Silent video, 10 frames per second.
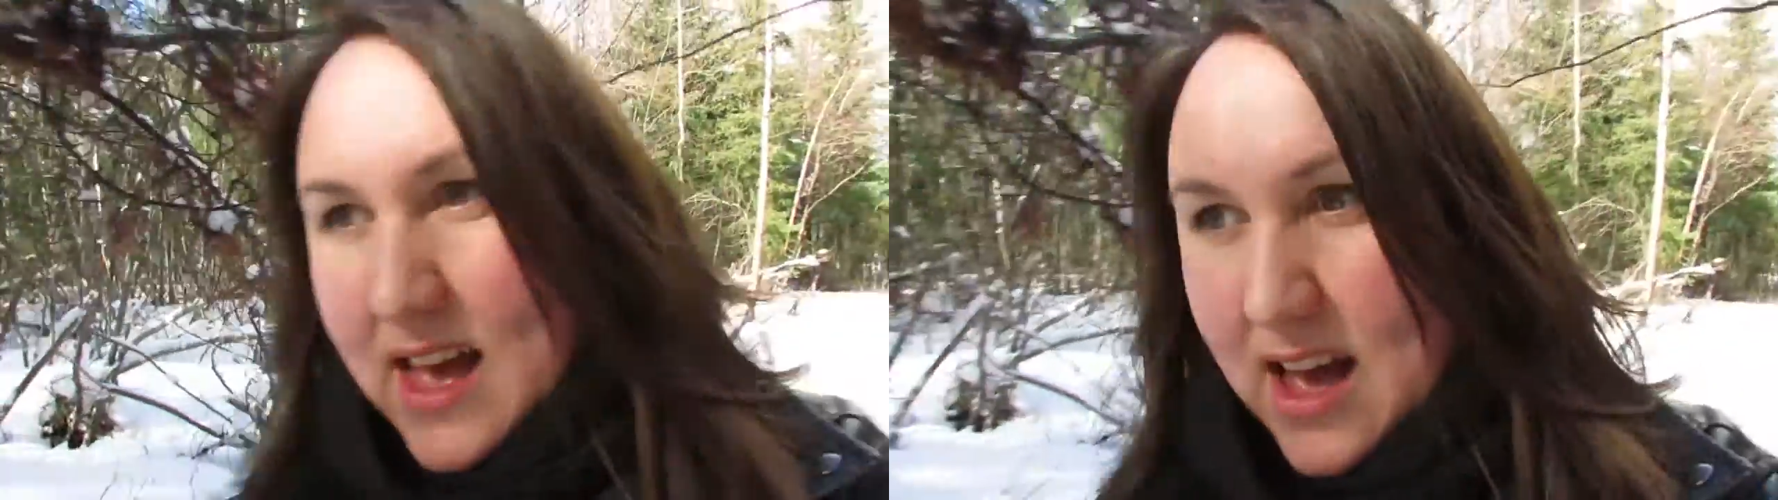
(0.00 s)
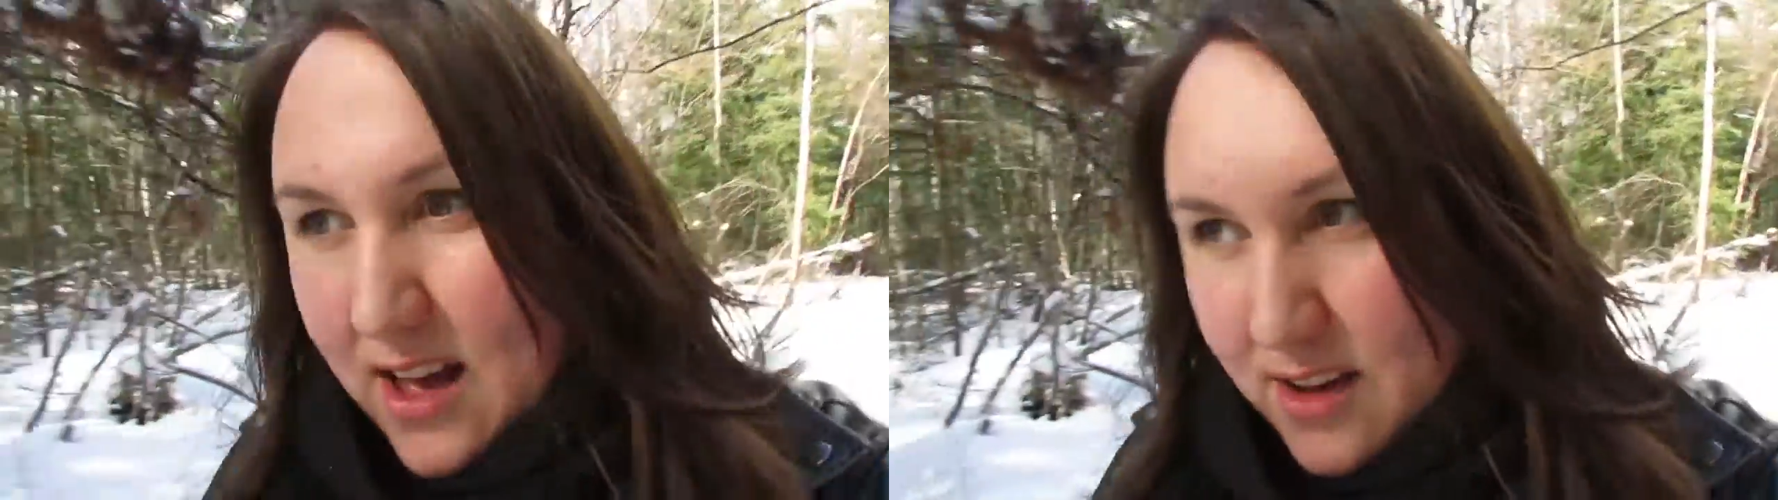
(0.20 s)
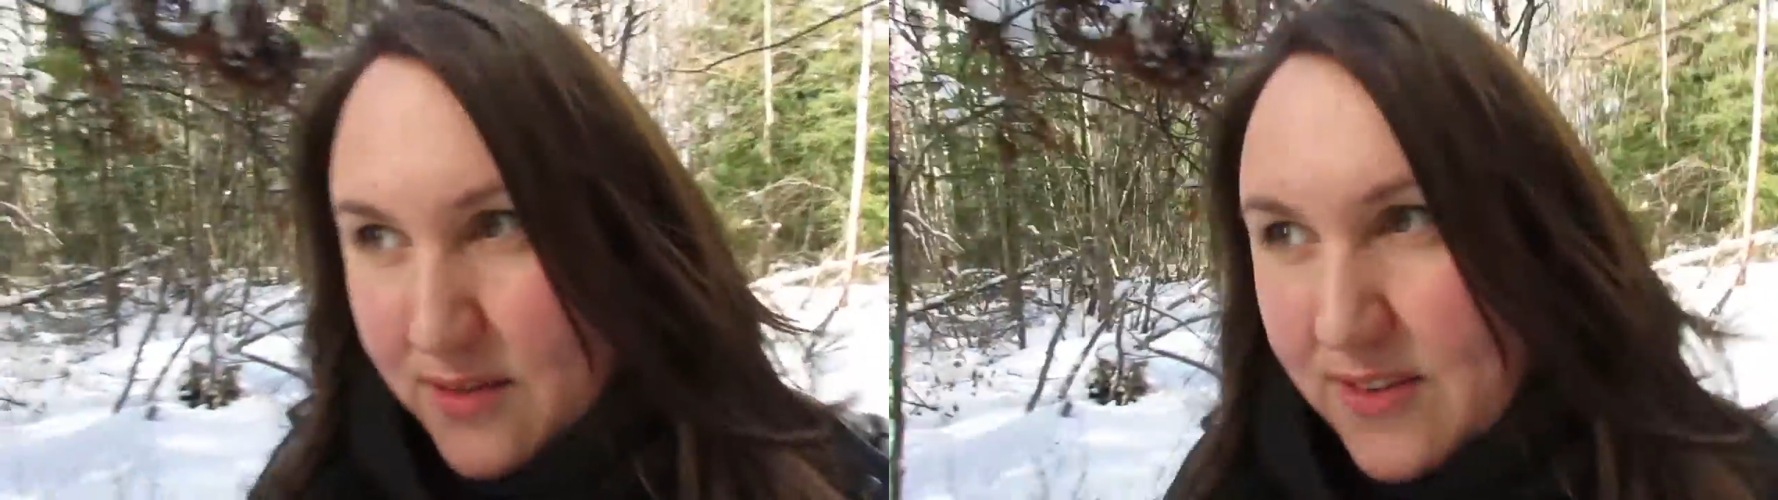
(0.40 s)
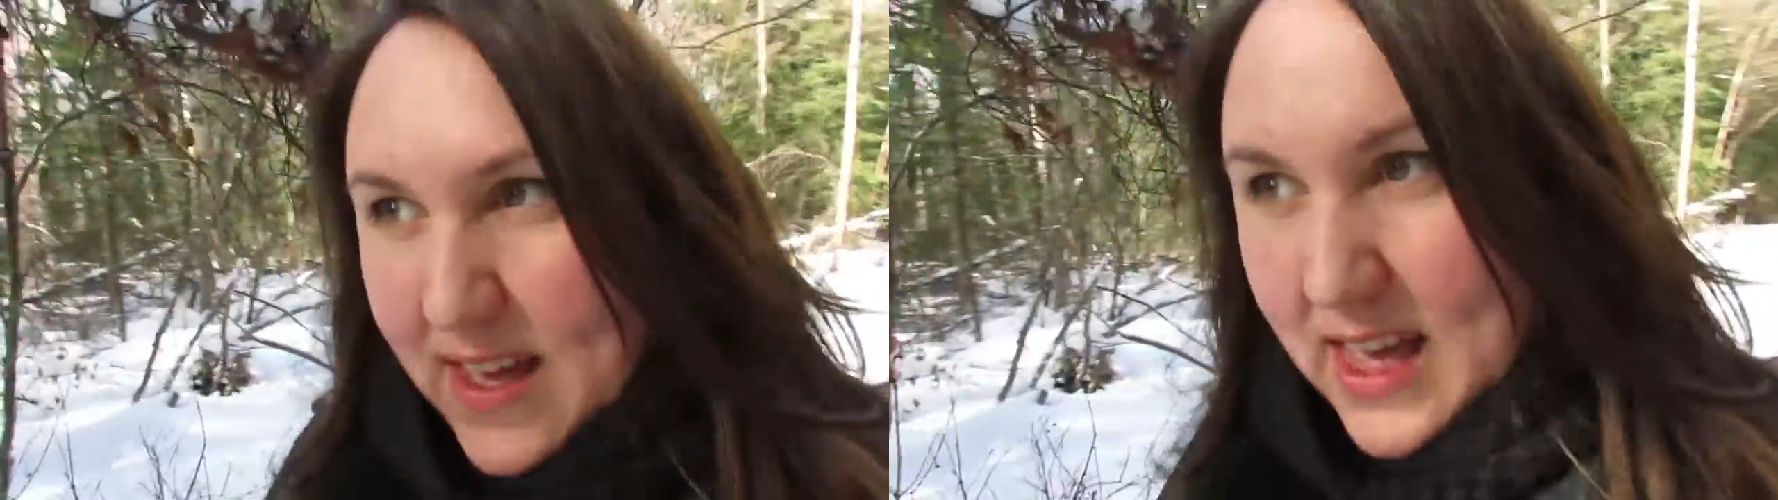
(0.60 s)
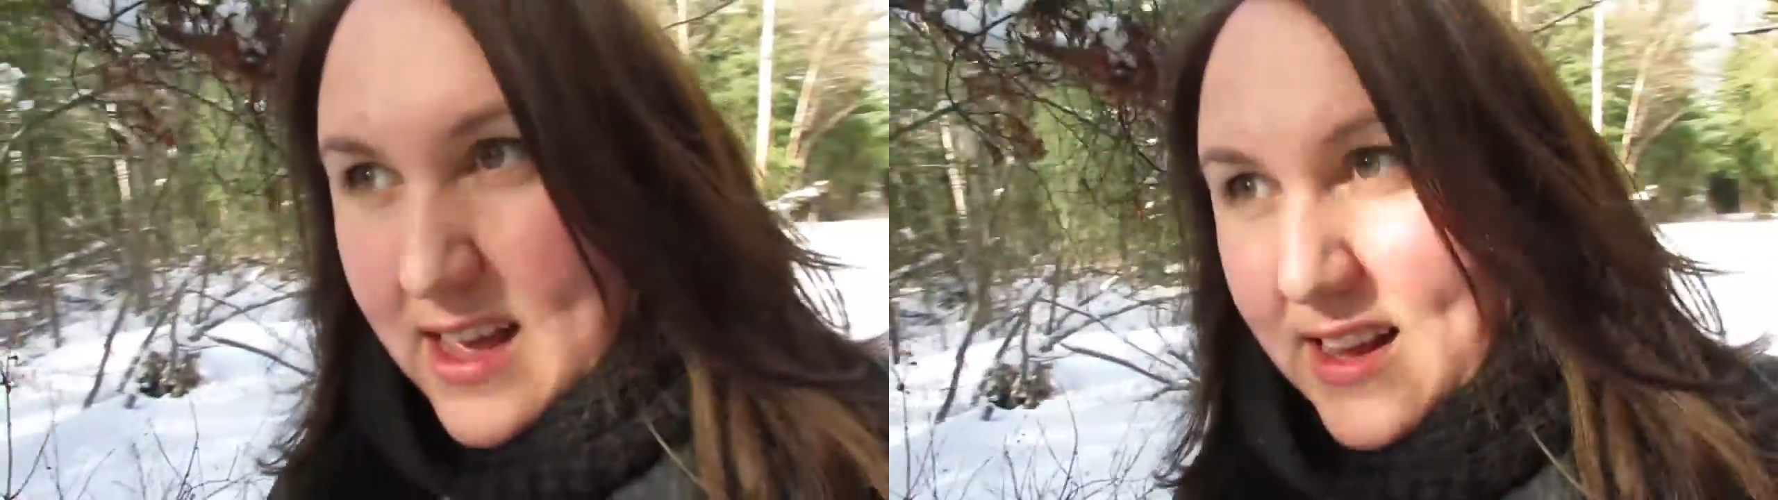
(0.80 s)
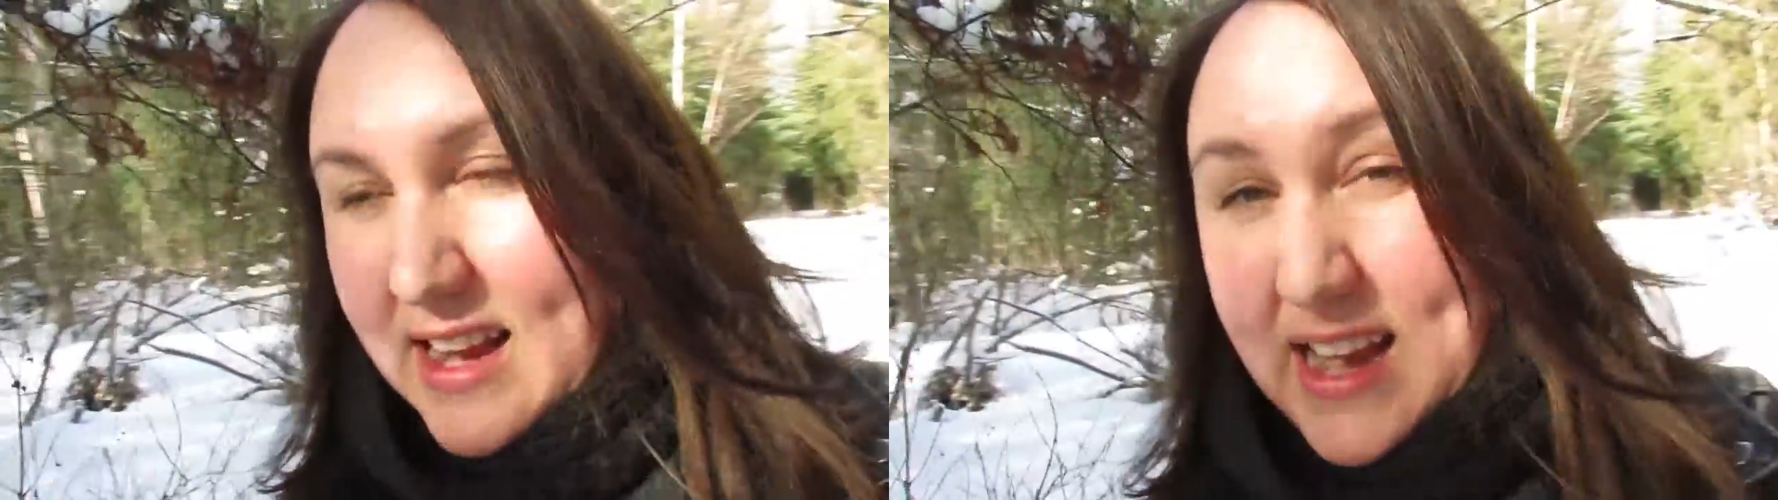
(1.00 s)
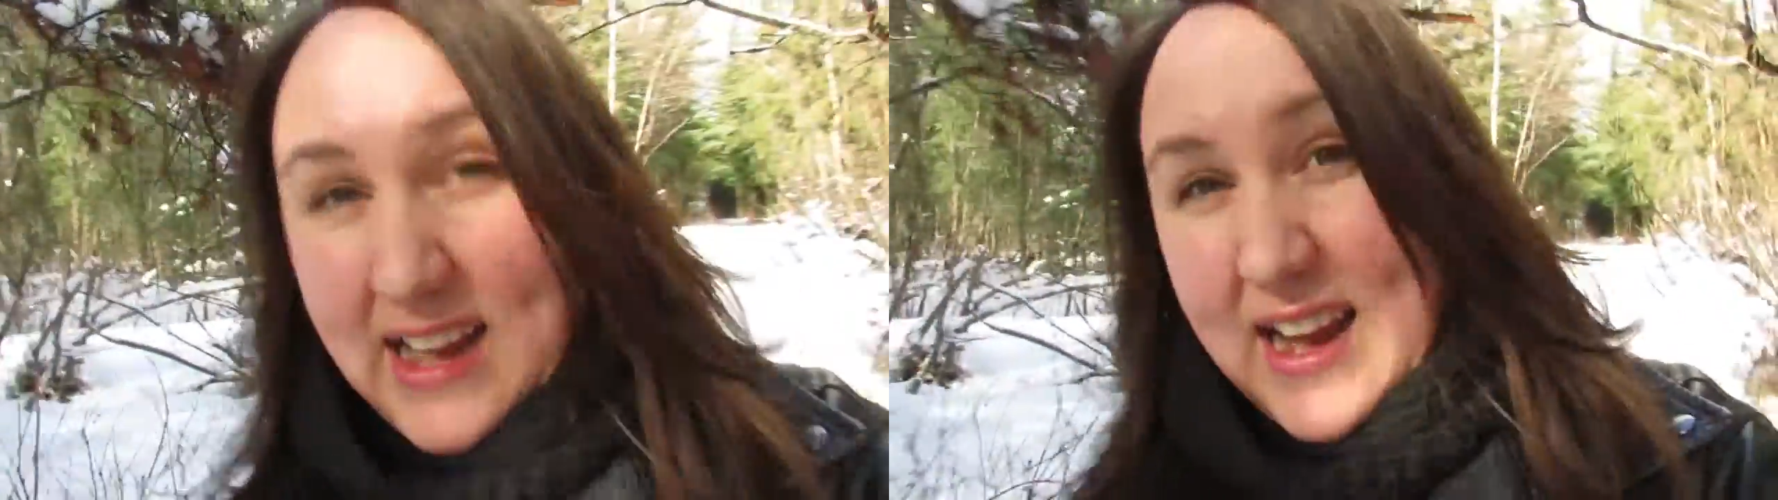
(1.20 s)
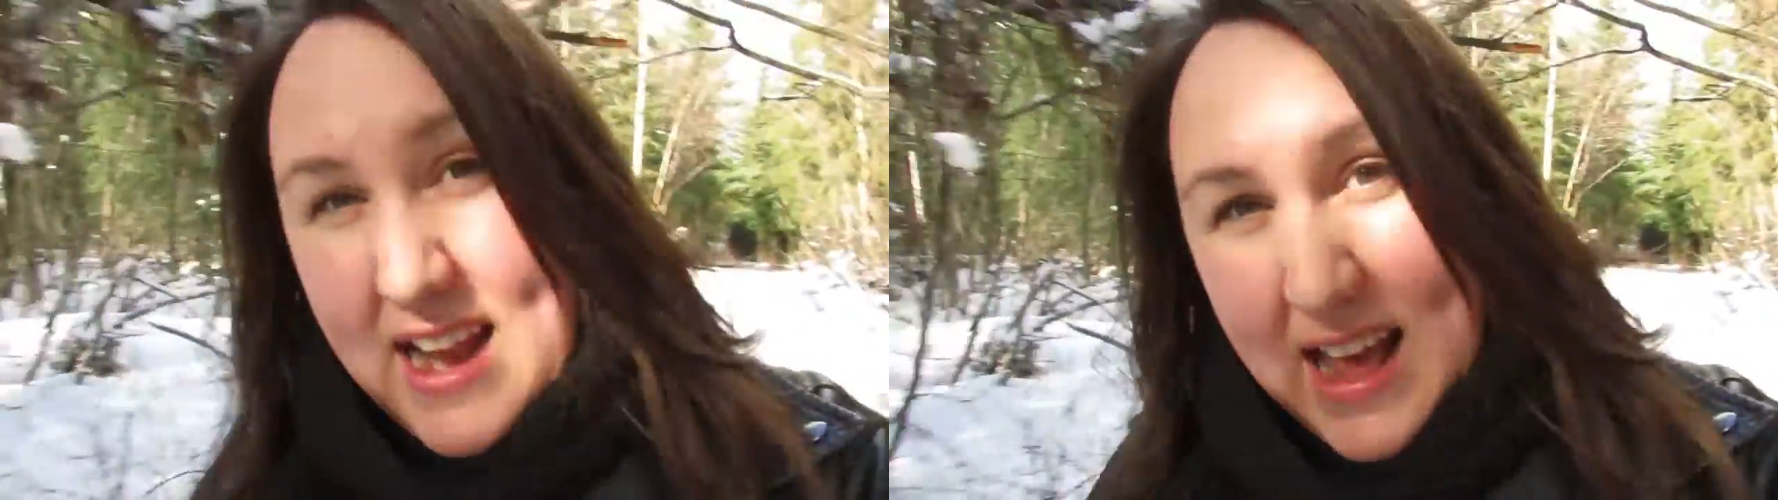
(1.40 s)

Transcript: of Canadian